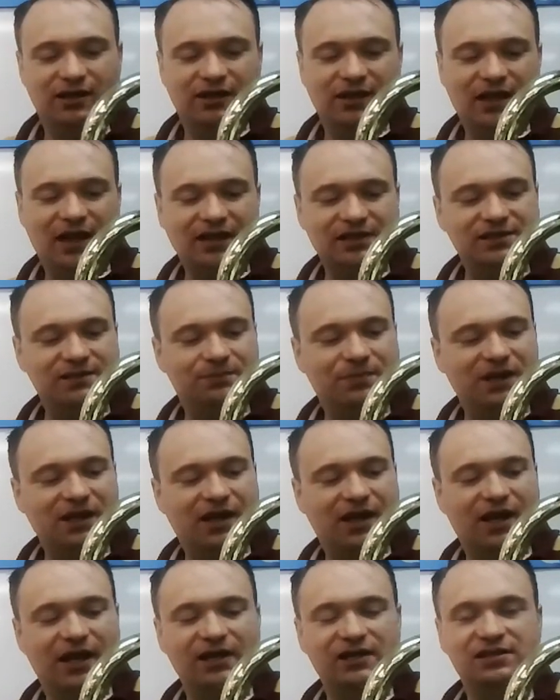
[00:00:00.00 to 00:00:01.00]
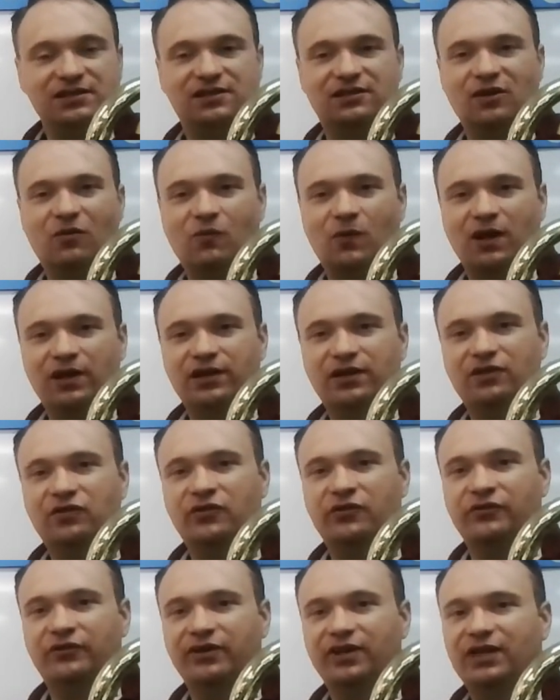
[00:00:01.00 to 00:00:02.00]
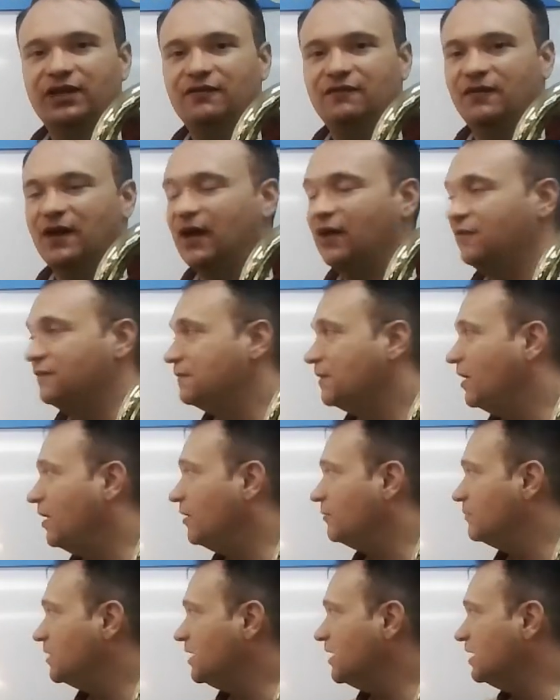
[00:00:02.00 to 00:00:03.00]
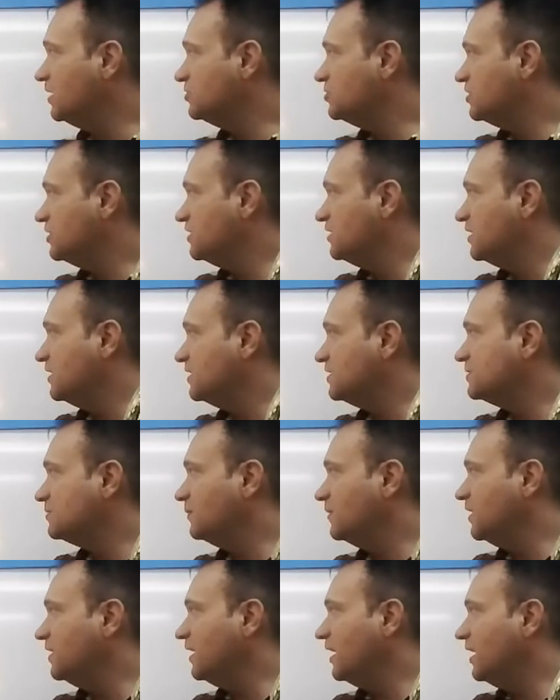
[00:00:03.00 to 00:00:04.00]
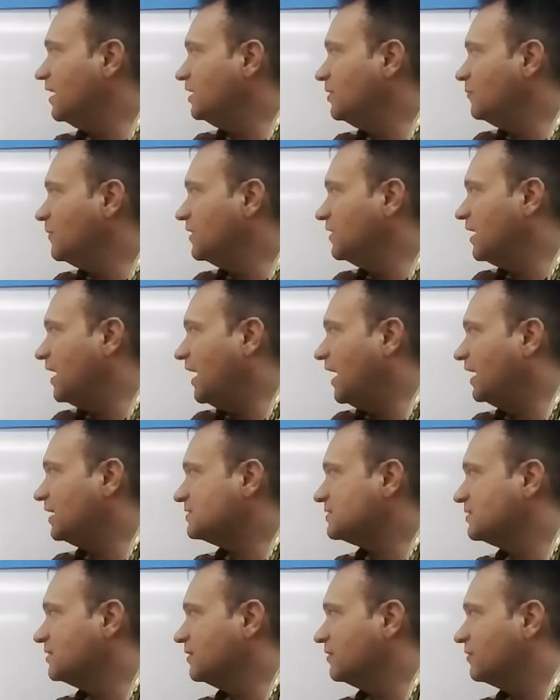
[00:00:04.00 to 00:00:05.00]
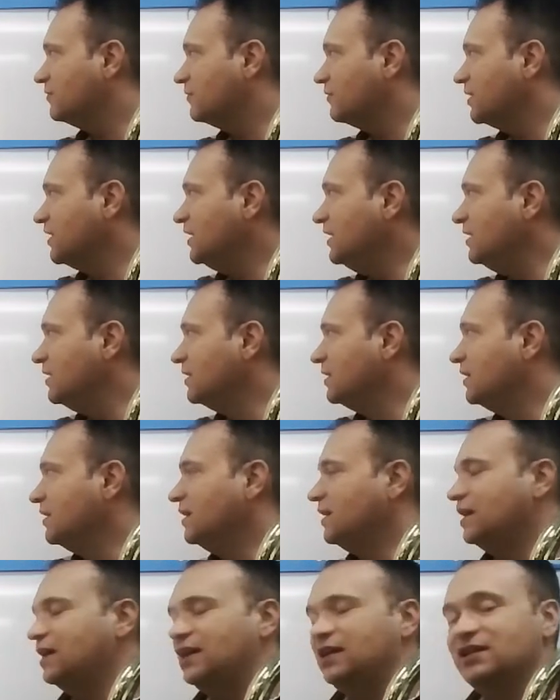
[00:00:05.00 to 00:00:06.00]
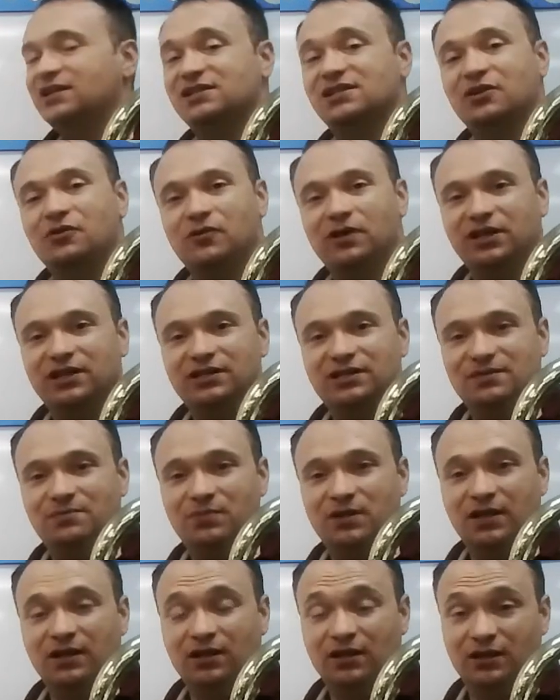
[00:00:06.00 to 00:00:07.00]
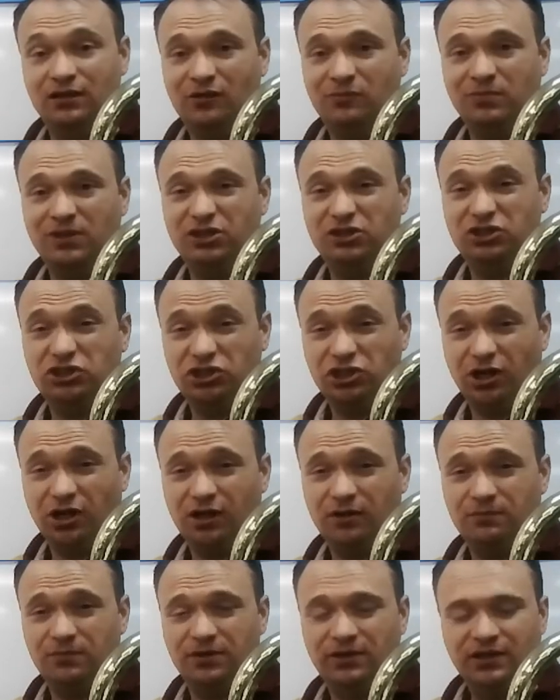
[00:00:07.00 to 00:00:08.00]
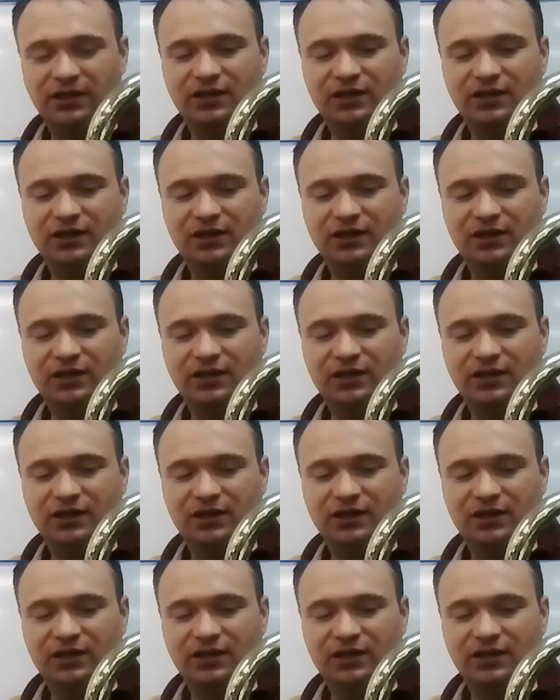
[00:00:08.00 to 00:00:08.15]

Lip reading: That's because the 1 and 3 valve combination, this one, anyone that has the 3, is going to be a little bit sharp.